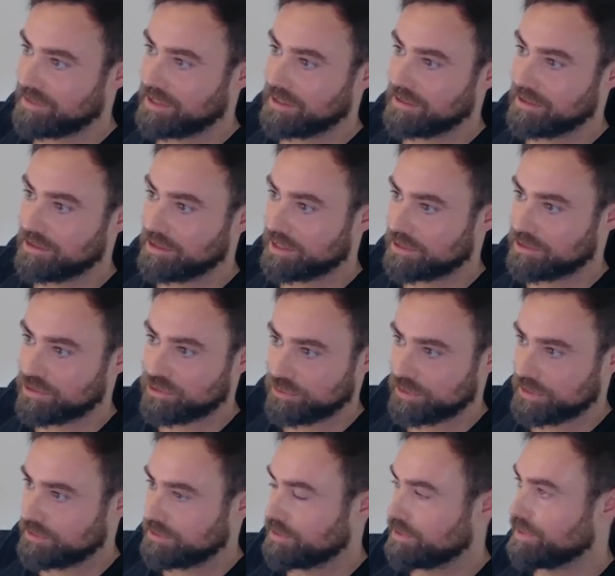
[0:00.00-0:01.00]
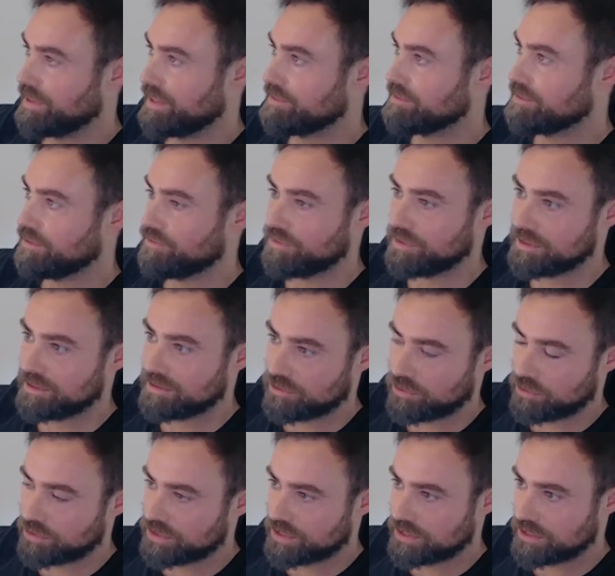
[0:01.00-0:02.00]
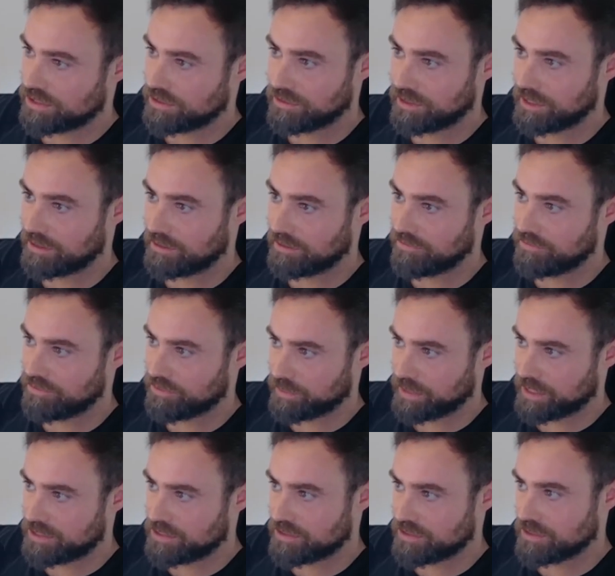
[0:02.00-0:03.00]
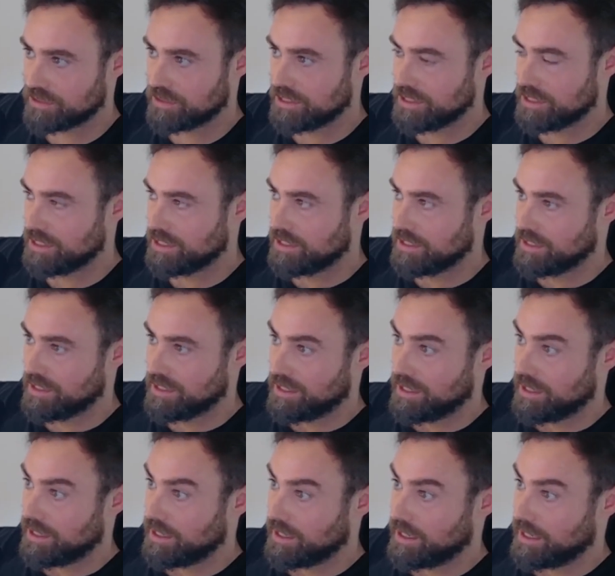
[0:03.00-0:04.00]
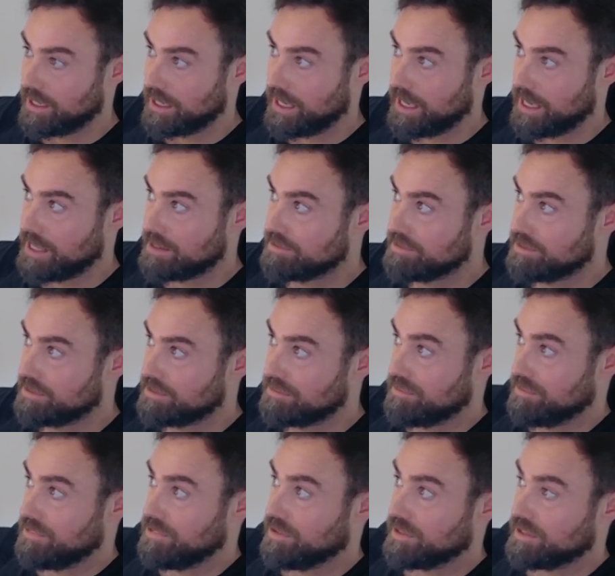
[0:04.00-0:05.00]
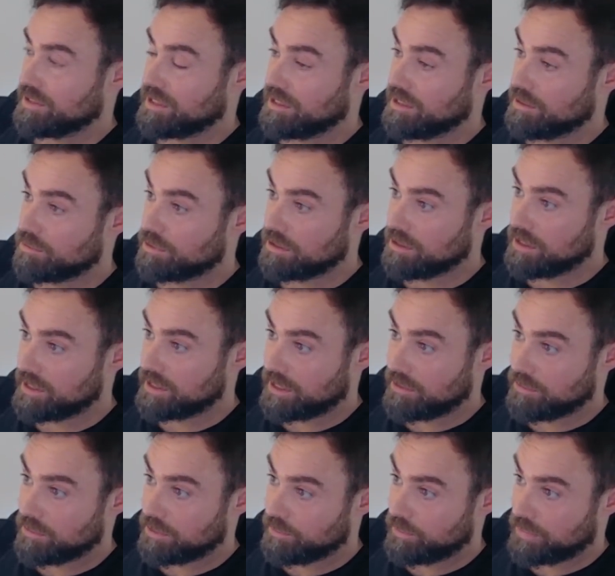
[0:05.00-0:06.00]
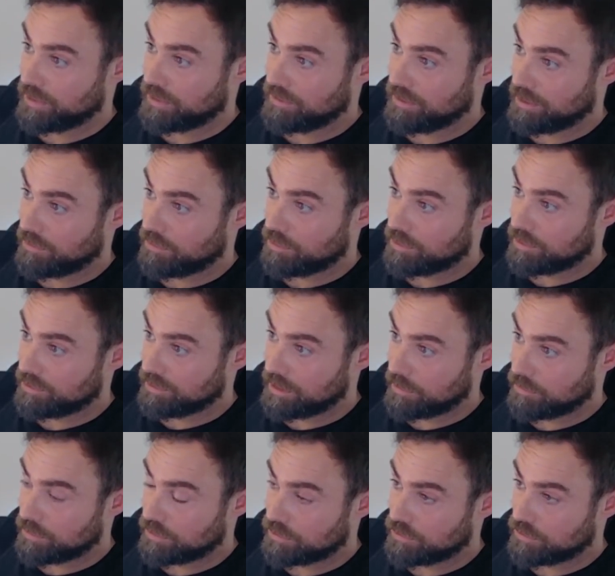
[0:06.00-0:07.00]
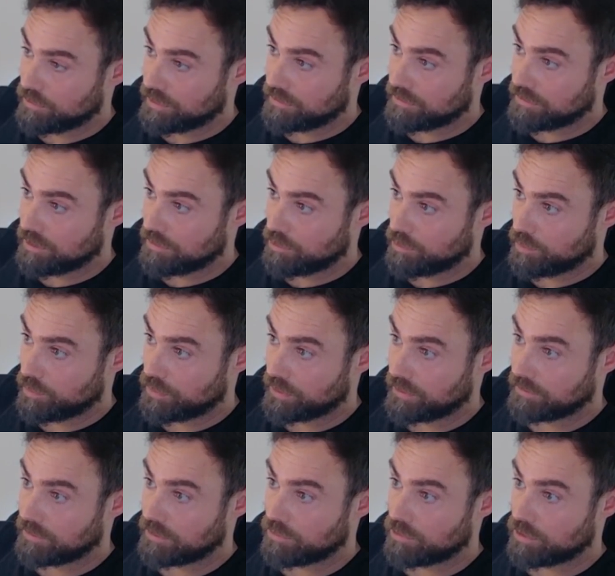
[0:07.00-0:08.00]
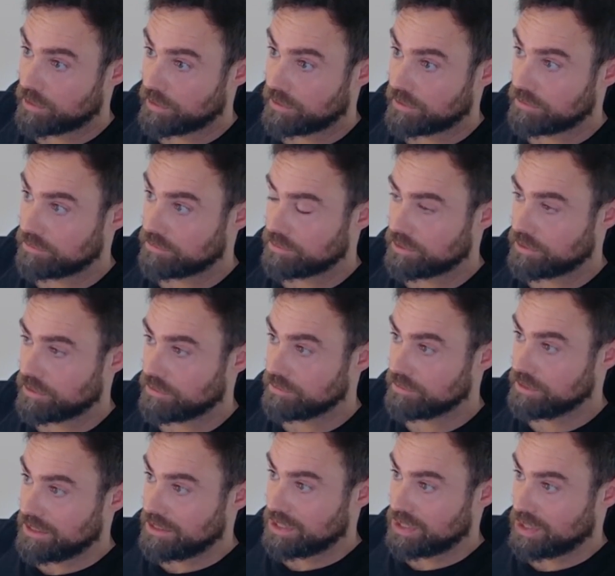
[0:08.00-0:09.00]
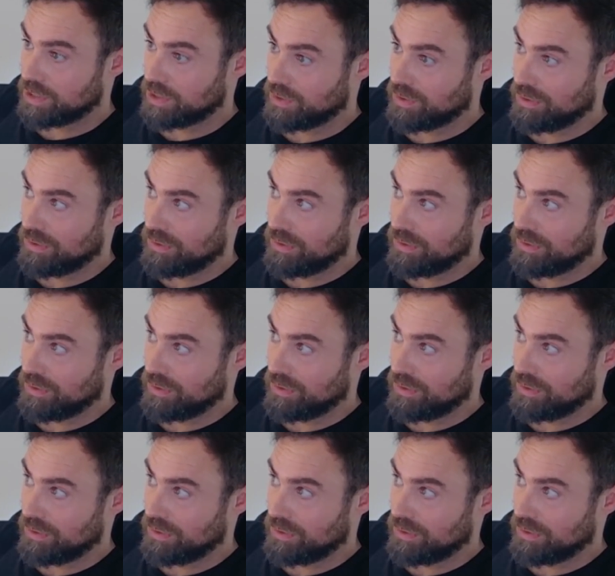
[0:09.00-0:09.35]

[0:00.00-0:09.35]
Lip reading: a look at Twitter and different sources to get the information. And you can say they were lucky, but they were putting the work, So